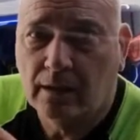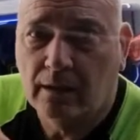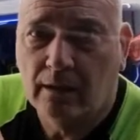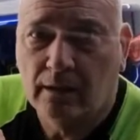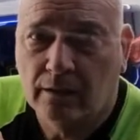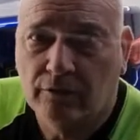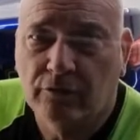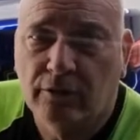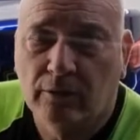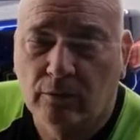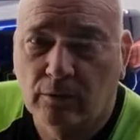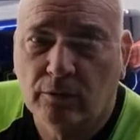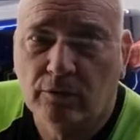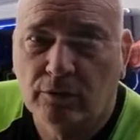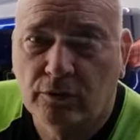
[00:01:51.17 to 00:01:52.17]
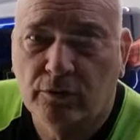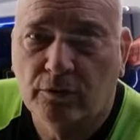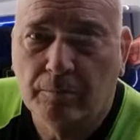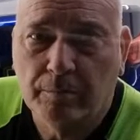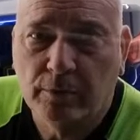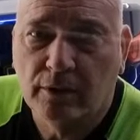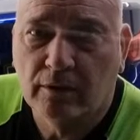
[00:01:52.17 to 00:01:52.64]
it still looks
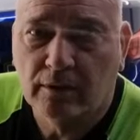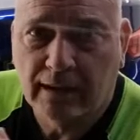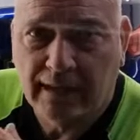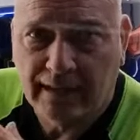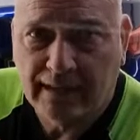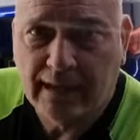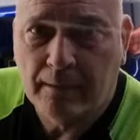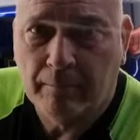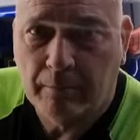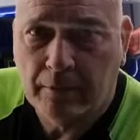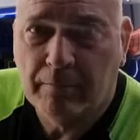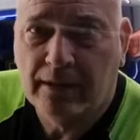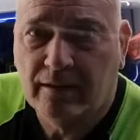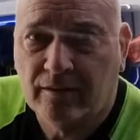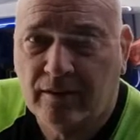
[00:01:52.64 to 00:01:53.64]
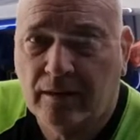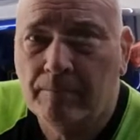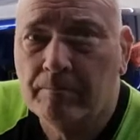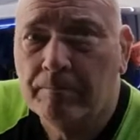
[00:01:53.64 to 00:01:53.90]
good, but they can be better.